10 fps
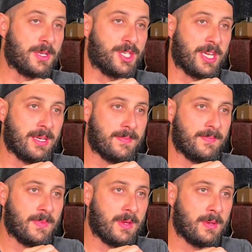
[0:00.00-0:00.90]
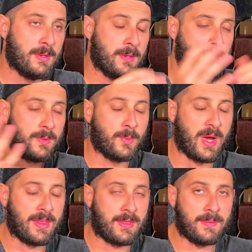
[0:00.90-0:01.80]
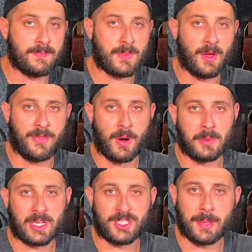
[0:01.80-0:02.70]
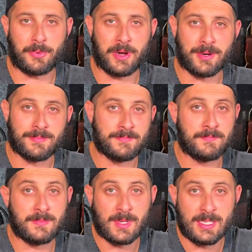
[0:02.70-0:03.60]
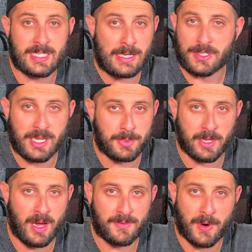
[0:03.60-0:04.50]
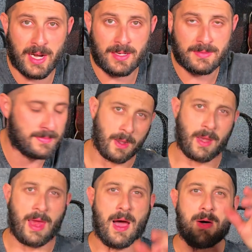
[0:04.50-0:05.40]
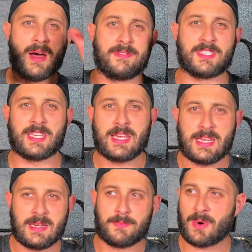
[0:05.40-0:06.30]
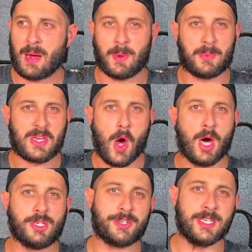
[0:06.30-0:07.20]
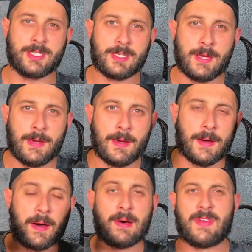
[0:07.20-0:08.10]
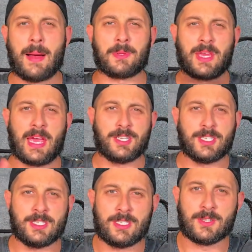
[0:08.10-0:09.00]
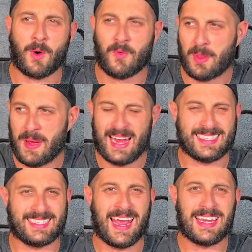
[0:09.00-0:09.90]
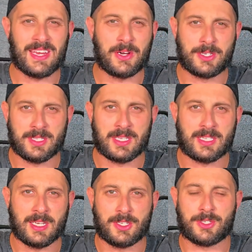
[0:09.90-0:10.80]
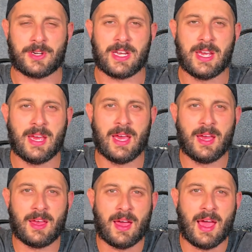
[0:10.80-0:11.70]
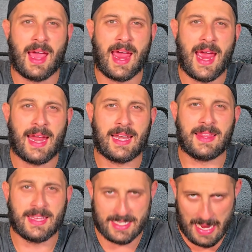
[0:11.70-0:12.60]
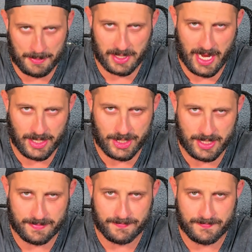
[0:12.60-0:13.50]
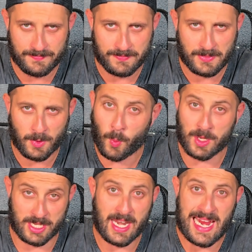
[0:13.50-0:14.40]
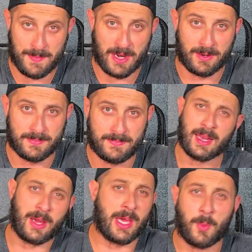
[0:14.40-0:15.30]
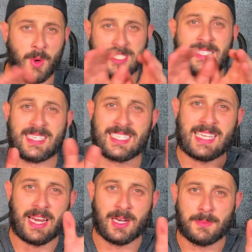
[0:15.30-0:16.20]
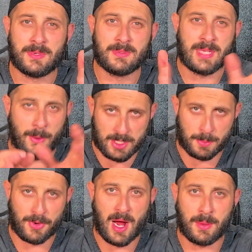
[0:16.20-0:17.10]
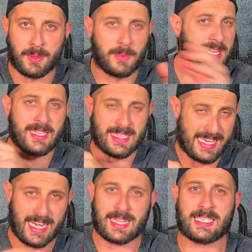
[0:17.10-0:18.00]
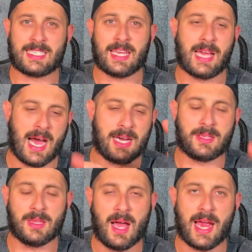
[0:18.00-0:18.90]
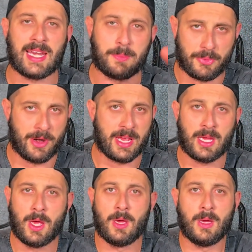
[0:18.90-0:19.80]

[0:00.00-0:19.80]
machine with a thermal inkjet printer. Sounds simple enough, right? Now, I've seen probably hundreds of applications over the past 10 years in this industry, and this application was a nightmare. Uh, it wasn't the setup that was a problem, right? Getting this thing on the line and printing